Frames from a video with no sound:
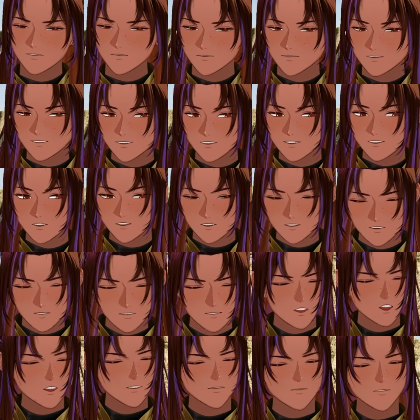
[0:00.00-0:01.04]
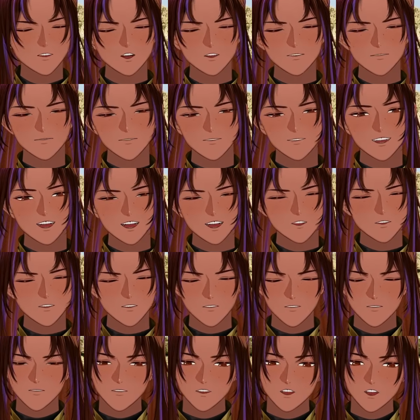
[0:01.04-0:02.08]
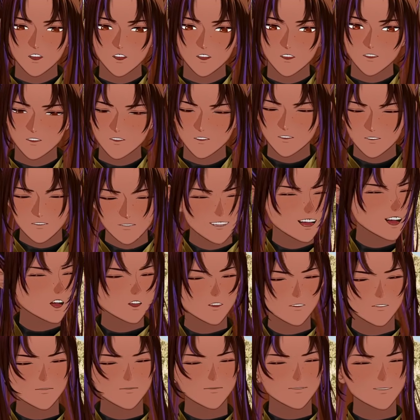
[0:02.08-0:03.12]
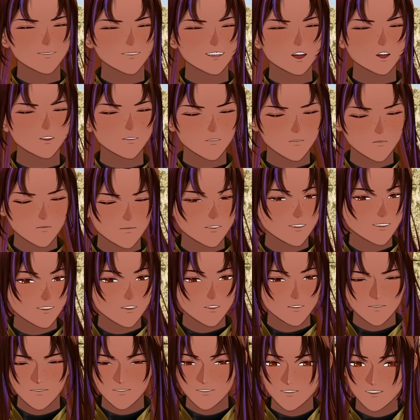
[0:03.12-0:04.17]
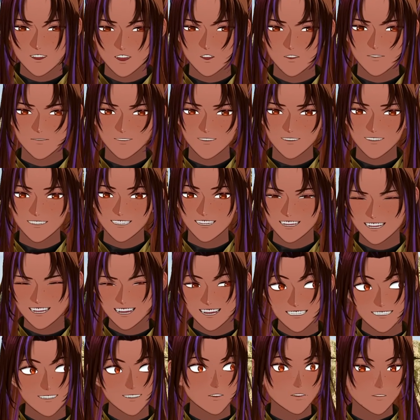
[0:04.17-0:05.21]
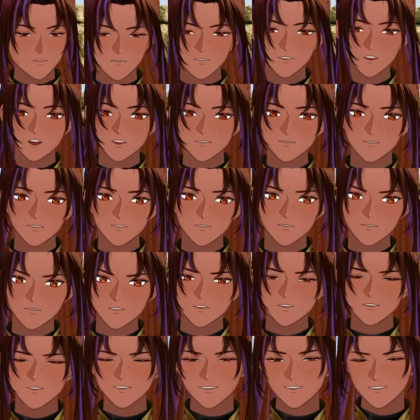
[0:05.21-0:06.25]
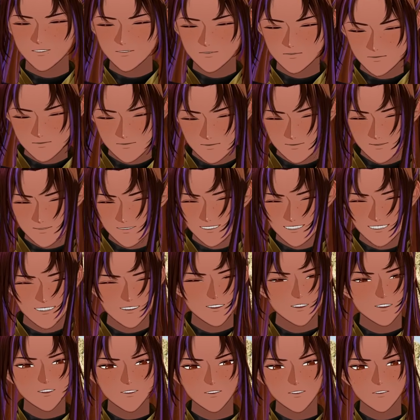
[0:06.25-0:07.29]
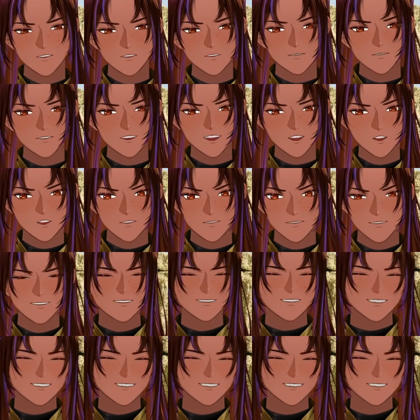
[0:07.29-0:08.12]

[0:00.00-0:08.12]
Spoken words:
need to jump off the castle wall or out of the tower window to safety, and this will stop you from going splat on the ground.